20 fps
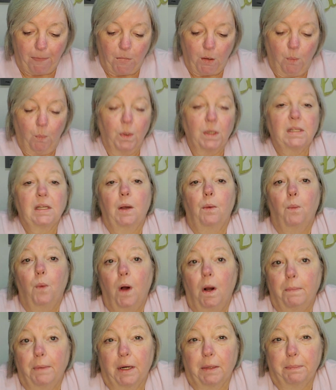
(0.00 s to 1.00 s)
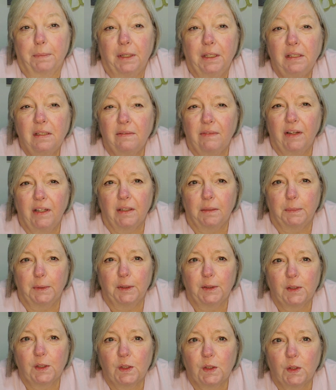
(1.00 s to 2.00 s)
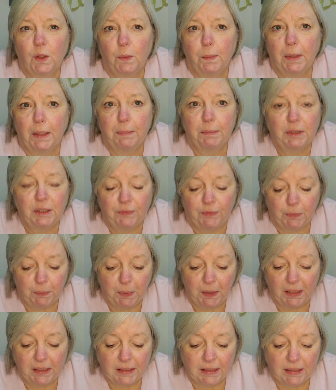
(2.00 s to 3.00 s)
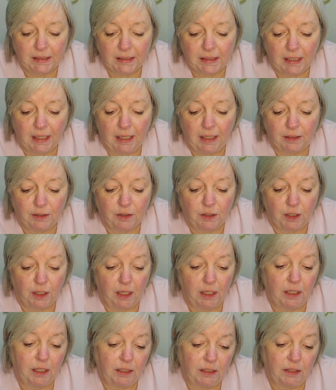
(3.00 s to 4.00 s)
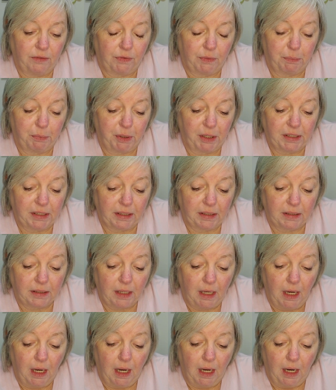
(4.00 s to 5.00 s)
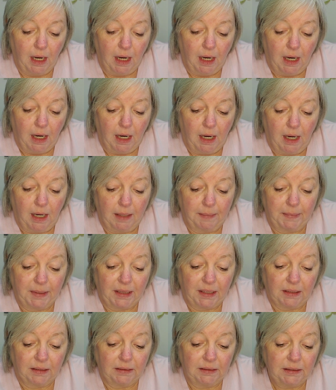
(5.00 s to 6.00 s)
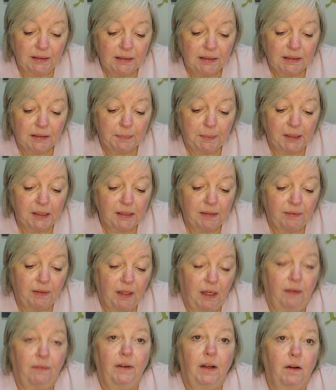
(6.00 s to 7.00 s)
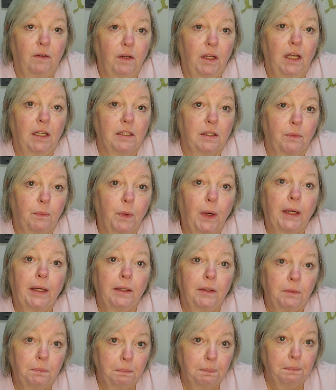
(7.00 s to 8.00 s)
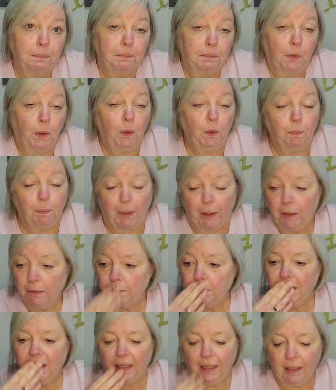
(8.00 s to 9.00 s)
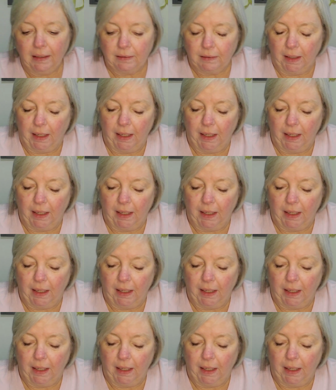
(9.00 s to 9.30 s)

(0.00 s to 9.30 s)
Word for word: was at Walmart, but it's available in so many different places at, and at different prices. Um, but the least expensive that I found as a regular, oh, pardon me again,